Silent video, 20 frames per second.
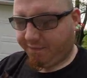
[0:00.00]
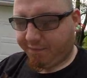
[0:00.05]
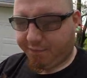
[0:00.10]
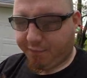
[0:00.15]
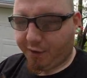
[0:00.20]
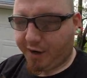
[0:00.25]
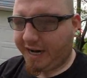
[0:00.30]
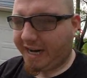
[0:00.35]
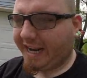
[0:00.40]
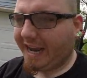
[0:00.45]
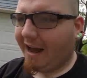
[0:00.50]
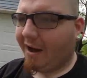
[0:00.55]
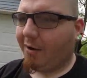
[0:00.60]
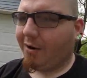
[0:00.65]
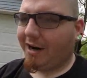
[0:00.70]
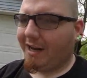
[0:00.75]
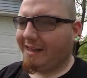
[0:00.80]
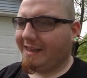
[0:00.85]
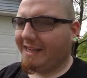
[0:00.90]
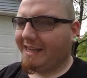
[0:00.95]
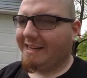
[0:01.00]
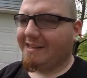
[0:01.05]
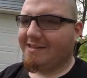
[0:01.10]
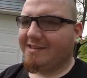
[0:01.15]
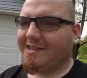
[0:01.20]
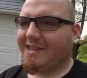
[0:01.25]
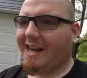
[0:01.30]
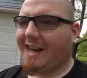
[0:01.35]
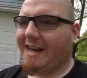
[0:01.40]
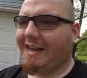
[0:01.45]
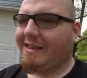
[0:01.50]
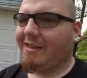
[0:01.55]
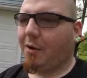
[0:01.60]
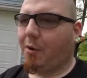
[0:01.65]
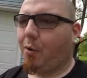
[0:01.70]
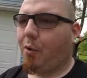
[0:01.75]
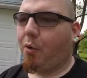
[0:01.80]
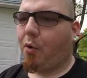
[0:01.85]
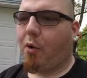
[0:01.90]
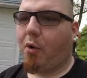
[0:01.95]
freak out on the inside the
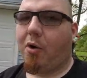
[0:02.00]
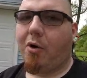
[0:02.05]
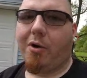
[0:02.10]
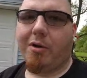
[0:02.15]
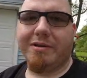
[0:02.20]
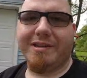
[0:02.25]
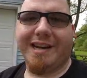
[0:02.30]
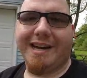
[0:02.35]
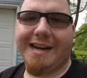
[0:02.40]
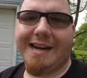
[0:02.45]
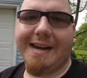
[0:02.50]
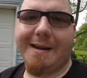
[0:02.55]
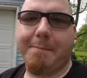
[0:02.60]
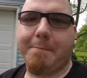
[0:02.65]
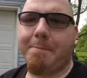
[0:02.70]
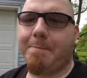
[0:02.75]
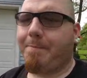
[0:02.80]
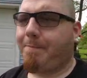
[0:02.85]
whole time.